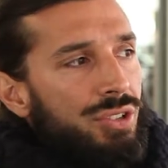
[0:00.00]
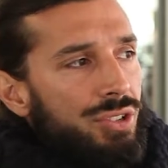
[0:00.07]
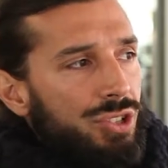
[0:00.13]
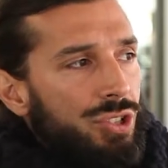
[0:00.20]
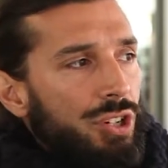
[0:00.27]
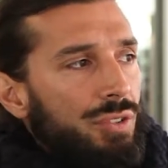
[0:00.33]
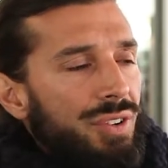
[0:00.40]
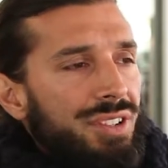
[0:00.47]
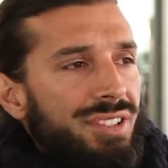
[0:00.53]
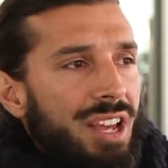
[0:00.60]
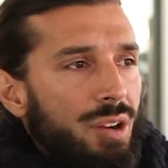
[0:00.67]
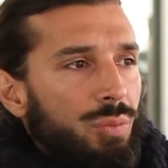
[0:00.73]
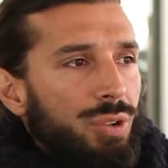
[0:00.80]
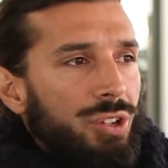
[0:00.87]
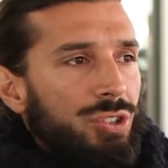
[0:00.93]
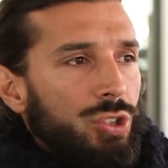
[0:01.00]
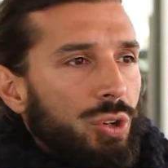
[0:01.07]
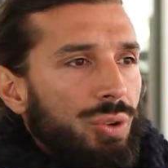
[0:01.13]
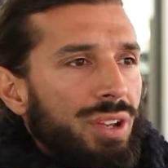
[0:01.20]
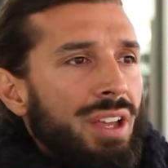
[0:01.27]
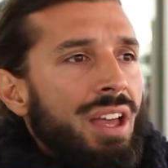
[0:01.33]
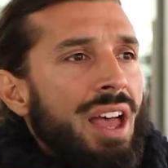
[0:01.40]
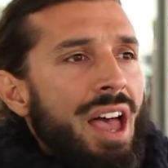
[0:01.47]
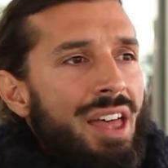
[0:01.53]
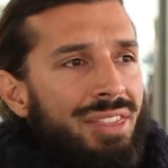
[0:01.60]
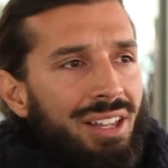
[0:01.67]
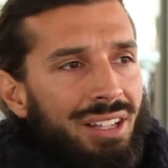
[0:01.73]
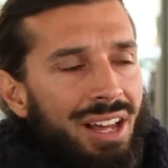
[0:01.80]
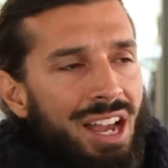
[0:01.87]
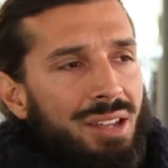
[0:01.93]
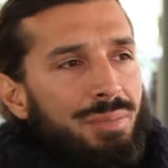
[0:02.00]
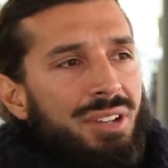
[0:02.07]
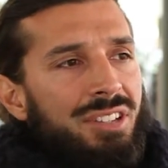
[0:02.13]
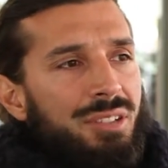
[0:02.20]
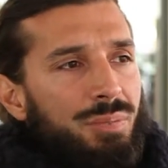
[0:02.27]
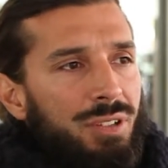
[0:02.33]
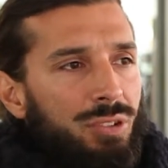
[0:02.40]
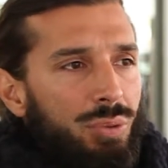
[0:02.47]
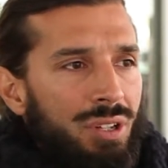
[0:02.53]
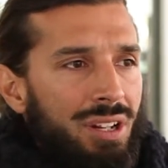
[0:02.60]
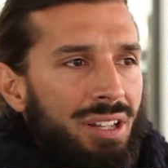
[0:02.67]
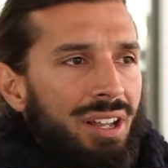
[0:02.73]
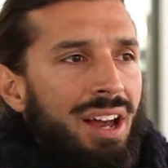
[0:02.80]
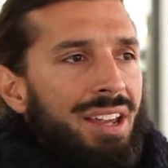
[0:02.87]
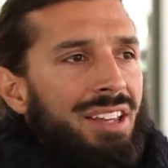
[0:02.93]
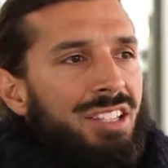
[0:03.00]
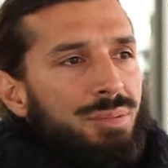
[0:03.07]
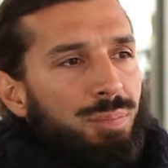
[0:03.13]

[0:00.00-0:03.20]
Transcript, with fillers: service that we're doing and the alignments between clients,